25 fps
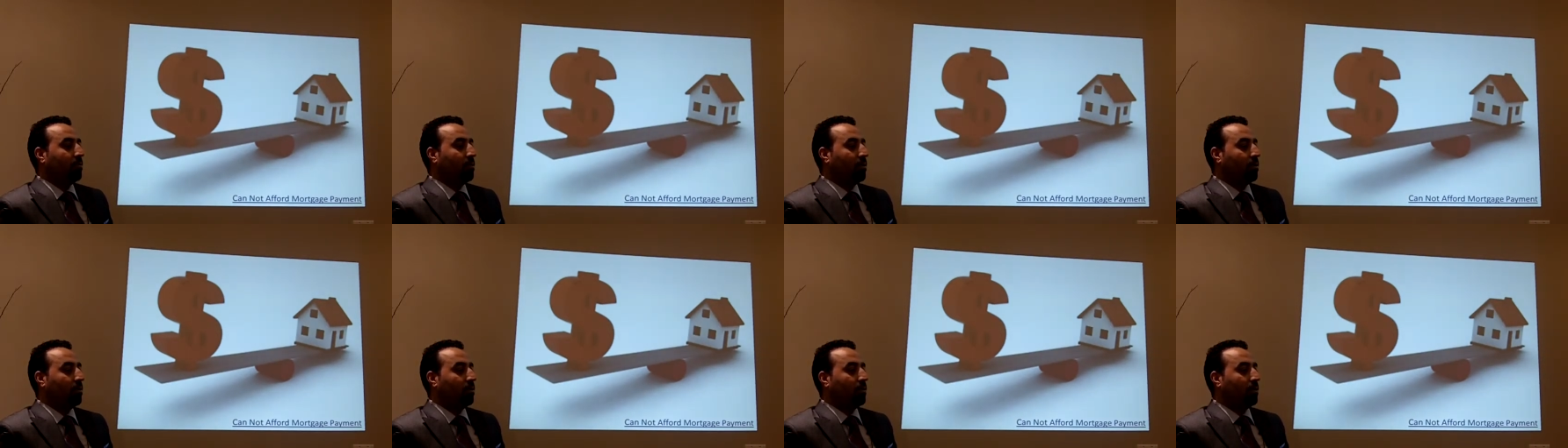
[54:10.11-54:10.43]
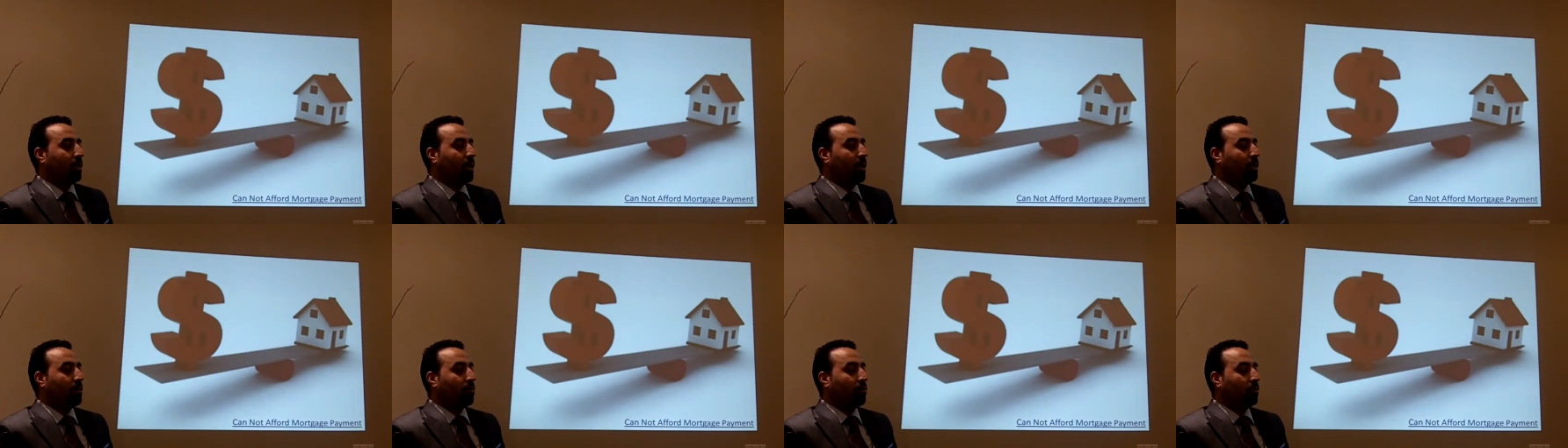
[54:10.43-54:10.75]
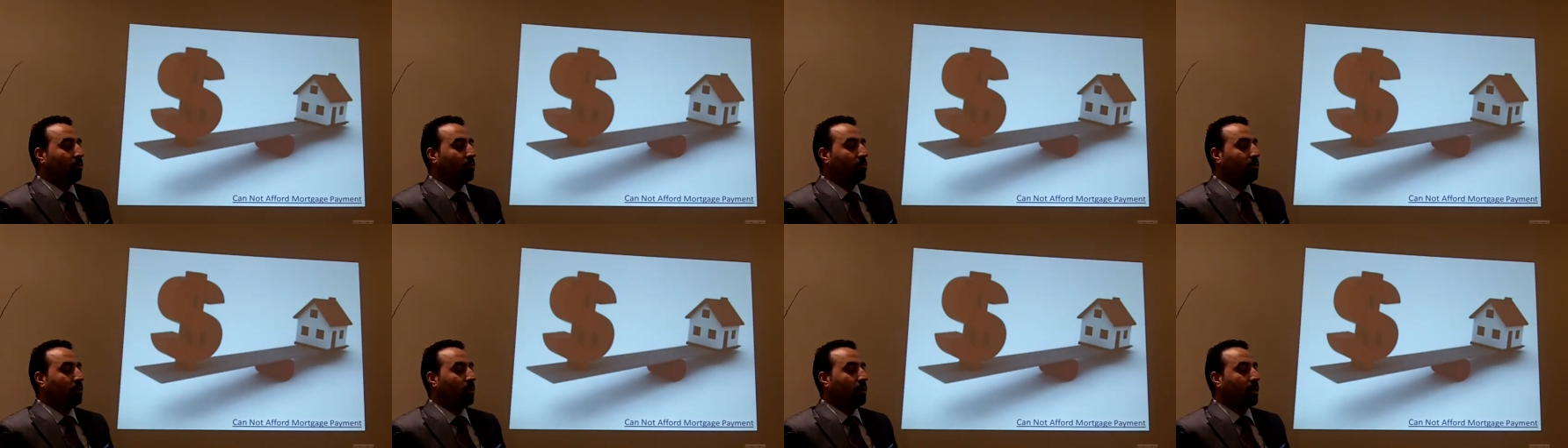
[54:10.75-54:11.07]
So that
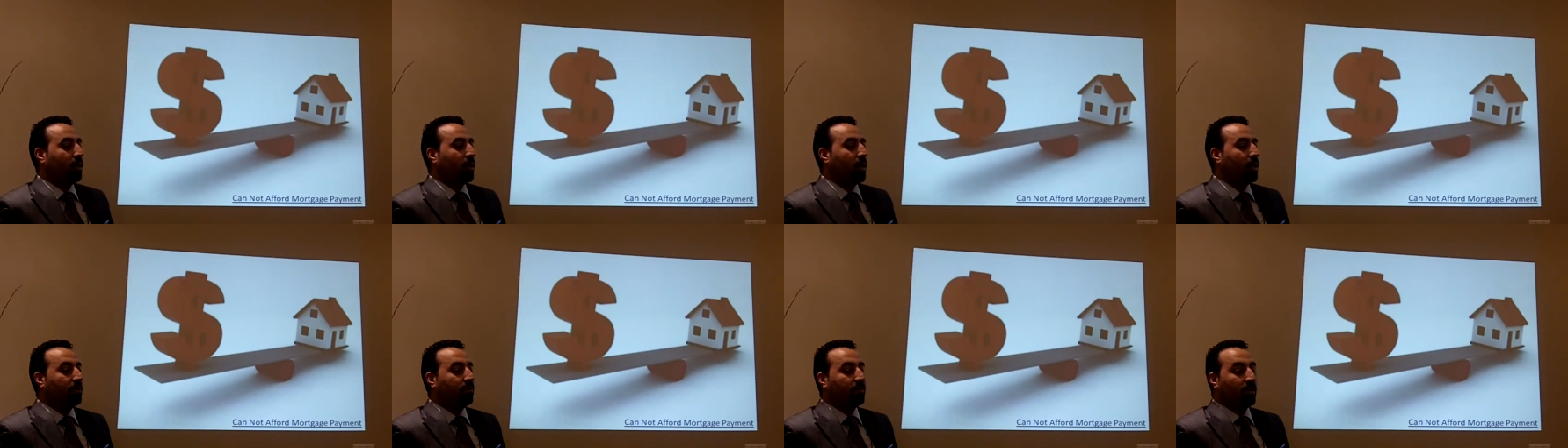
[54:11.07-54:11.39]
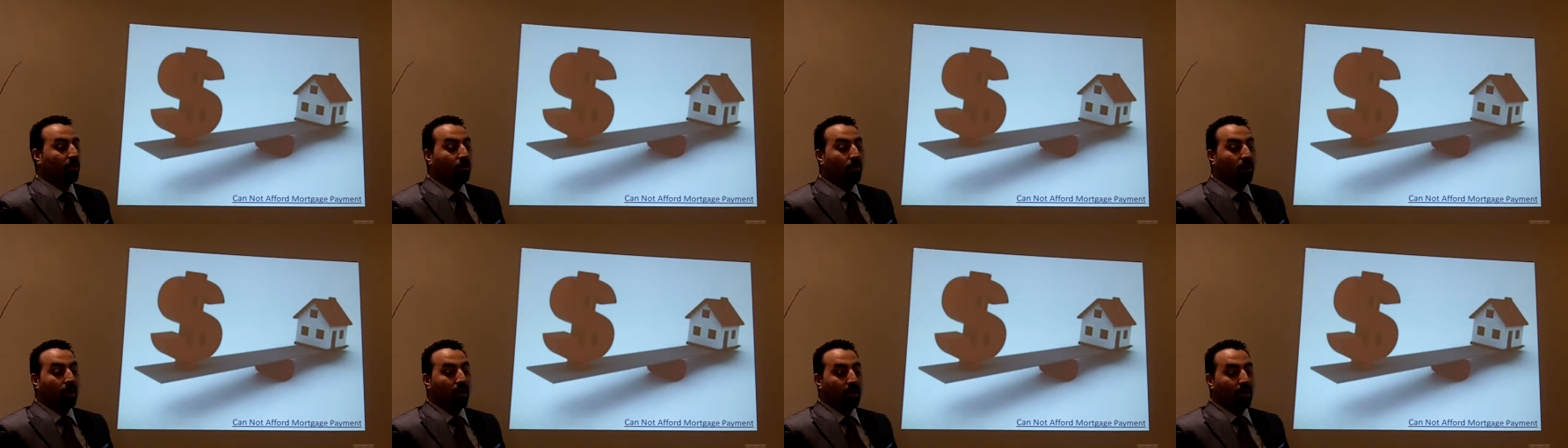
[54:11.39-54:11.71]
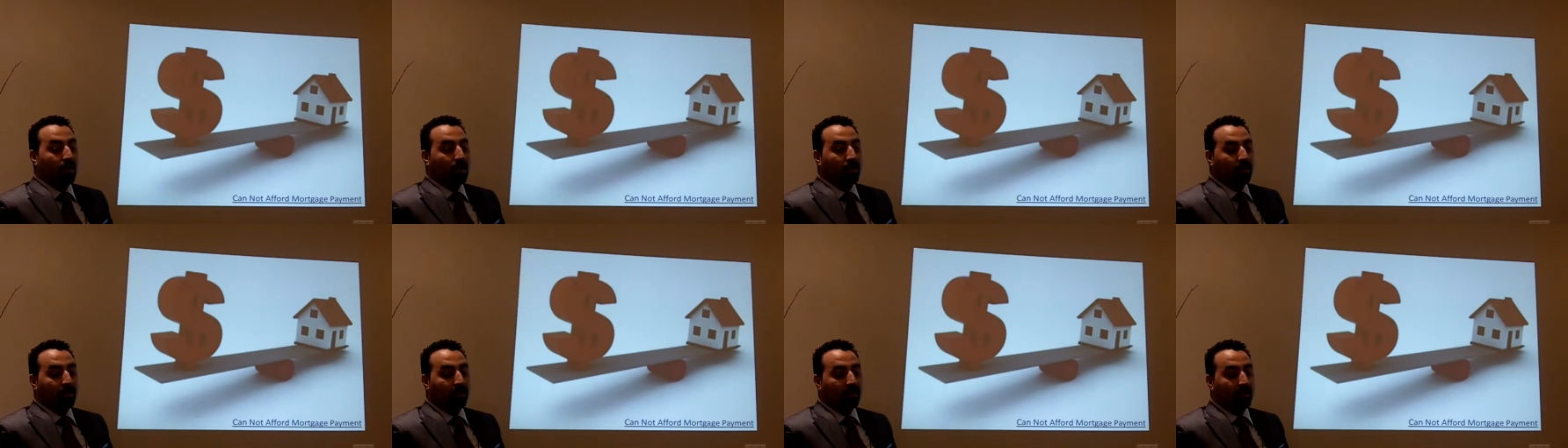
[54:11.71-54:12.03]
could be the case. Oh,
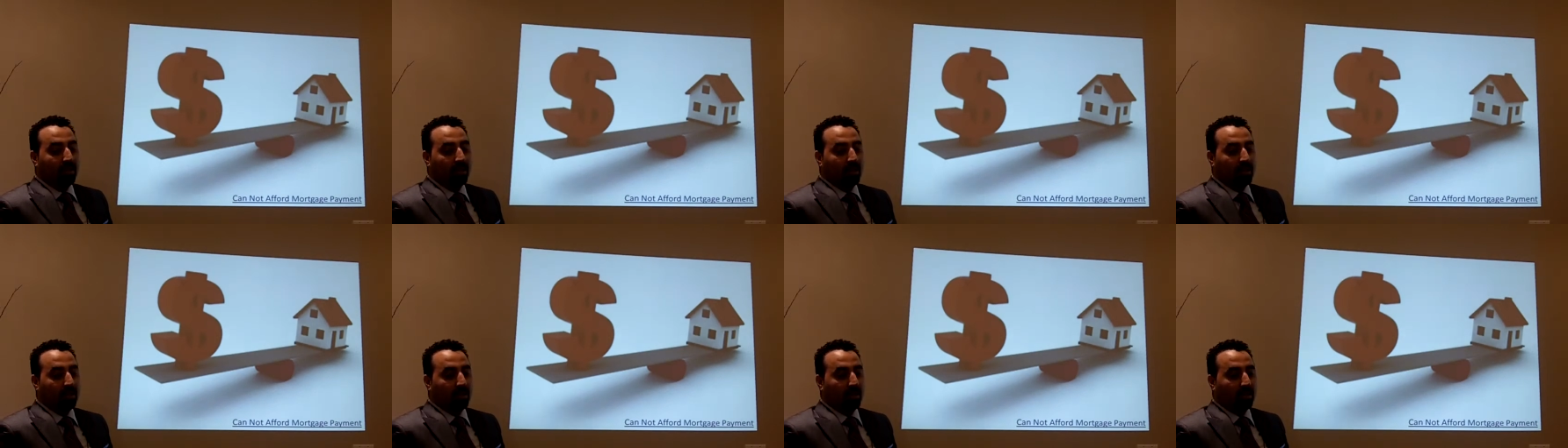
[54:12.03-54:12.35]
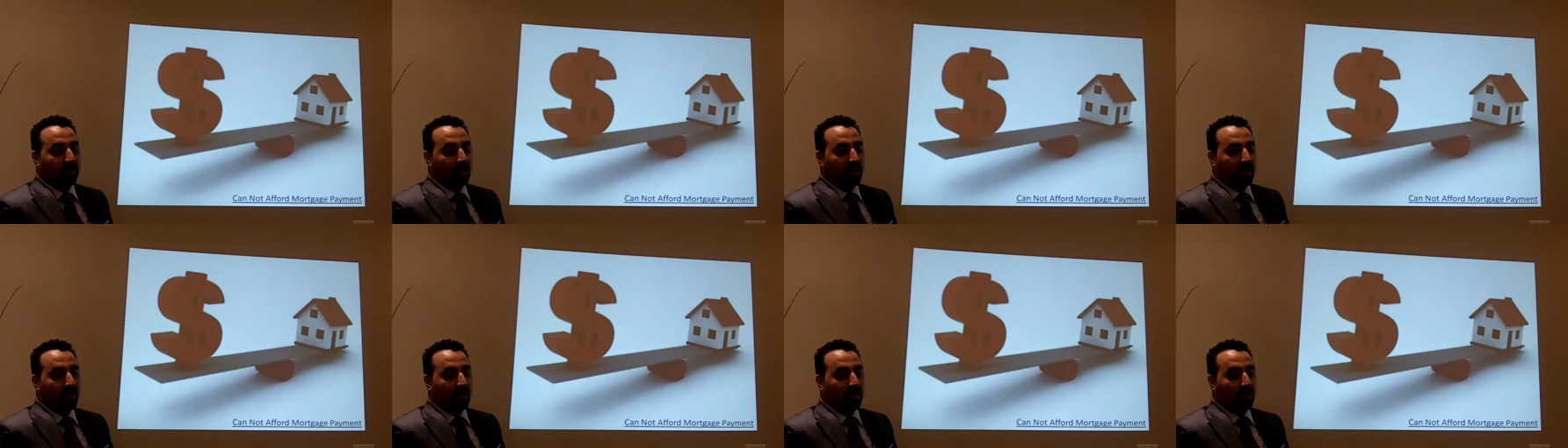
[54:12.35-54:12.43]
another thing